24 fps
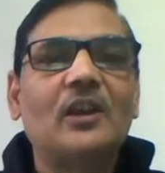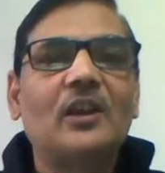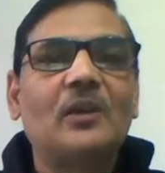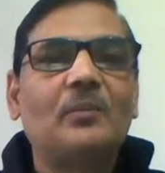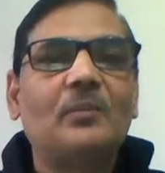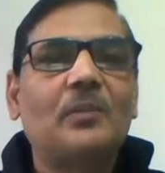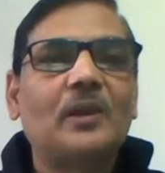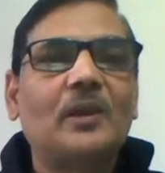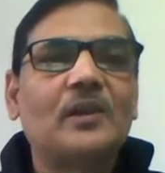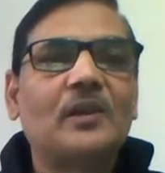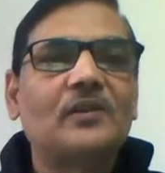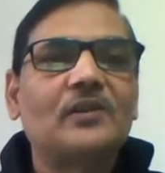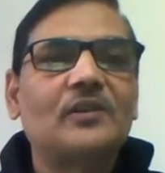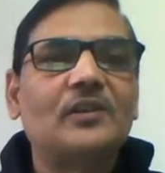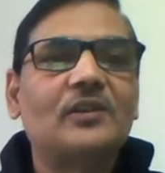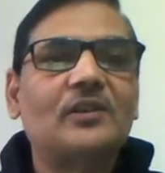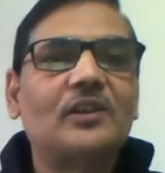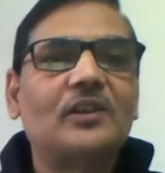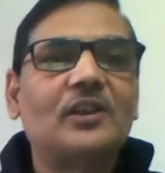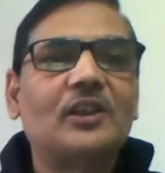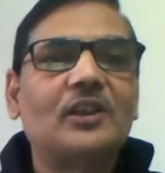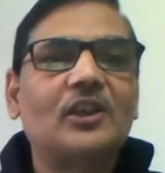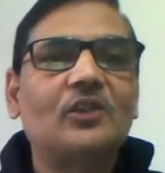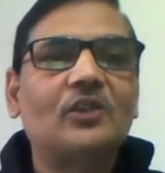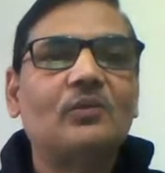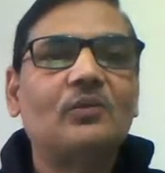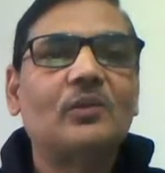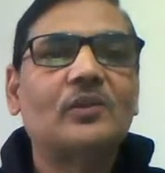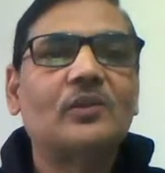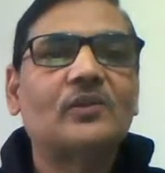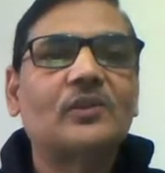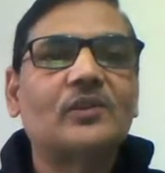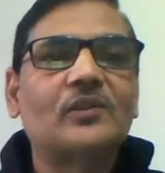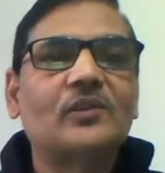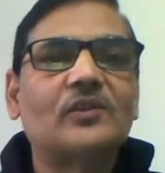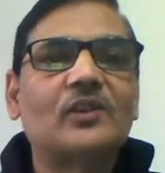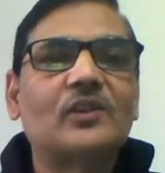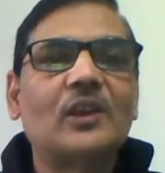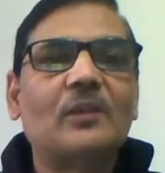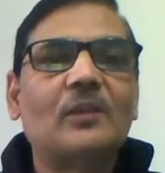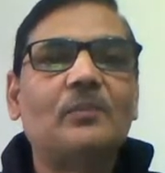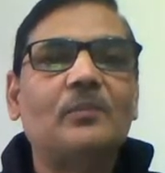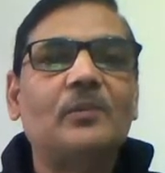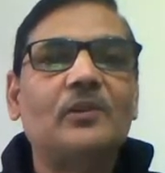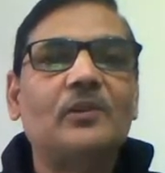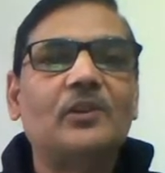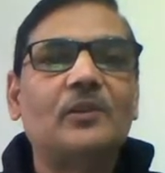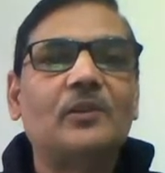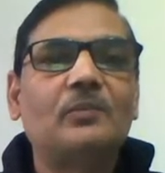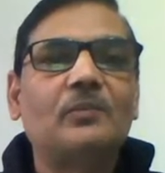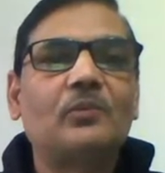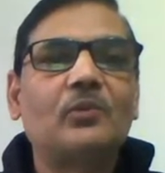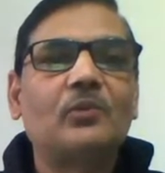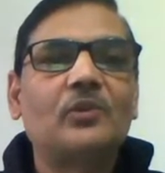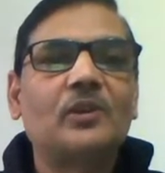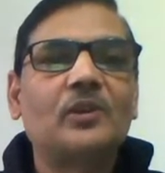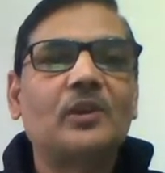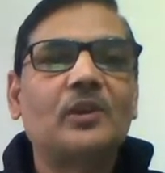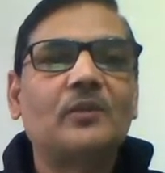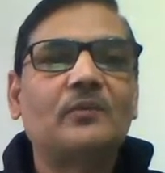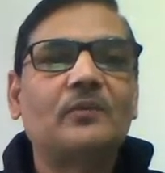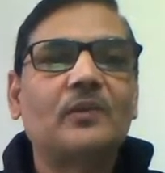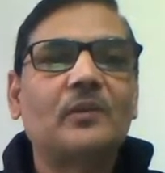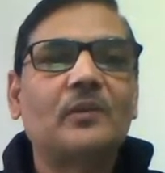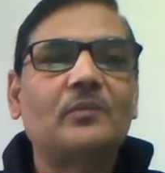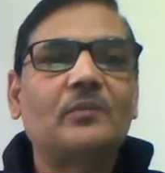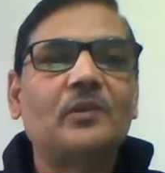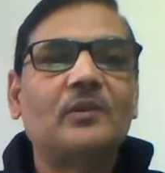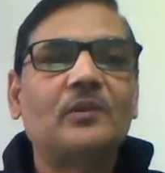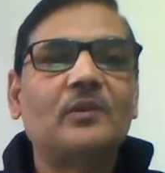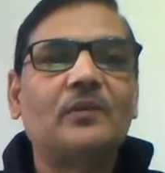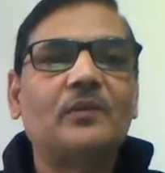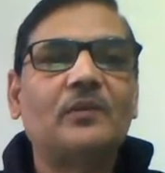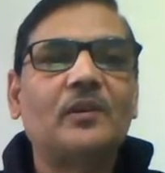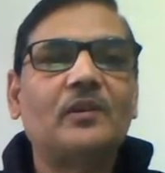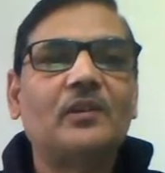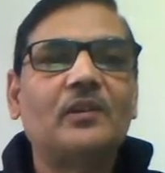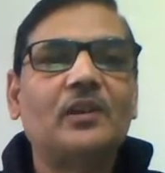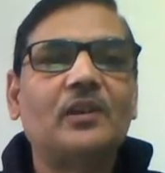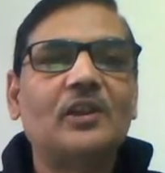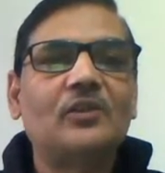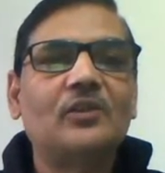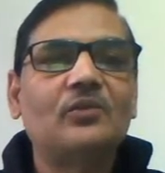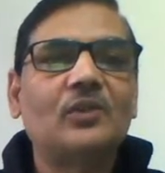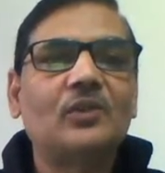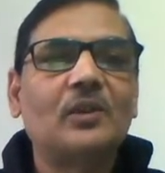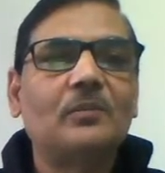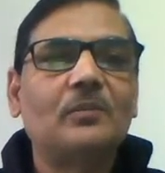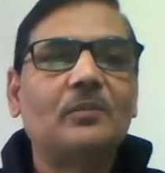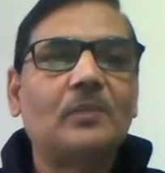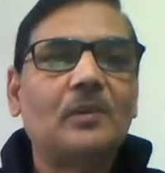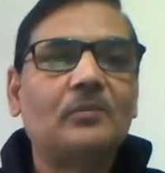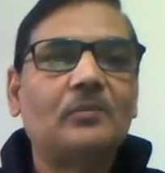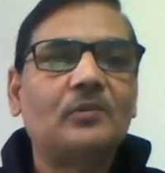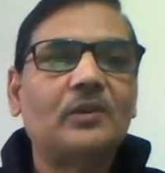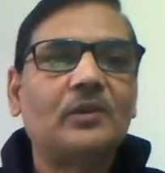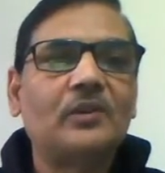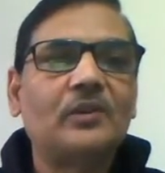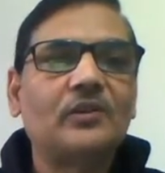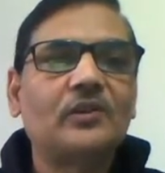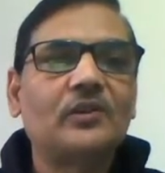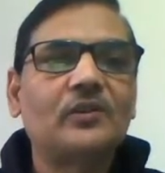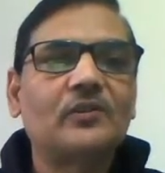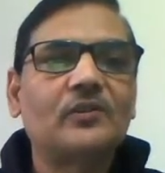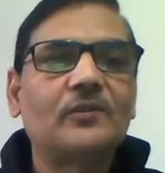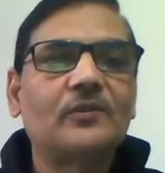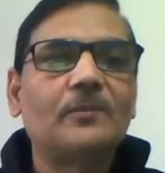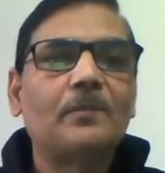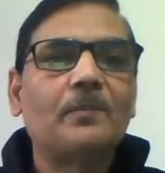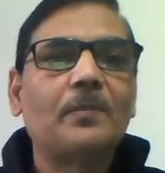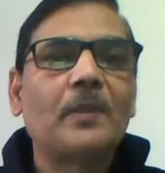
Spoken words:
paracentric inversions have been reported from different natural populations.